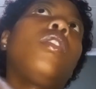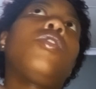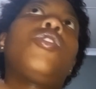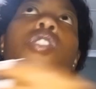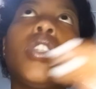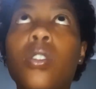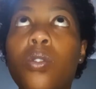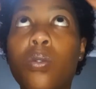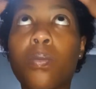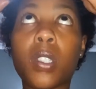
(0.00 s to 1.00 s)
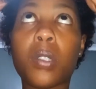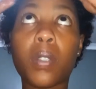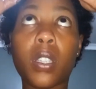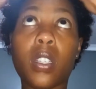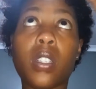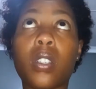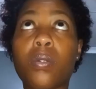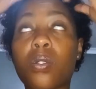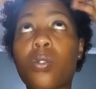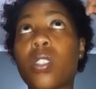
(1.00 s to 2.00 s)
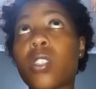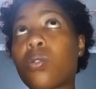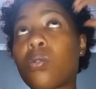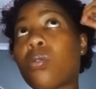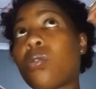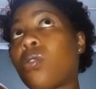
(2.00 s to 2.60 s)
shedding too much, but then I'll try to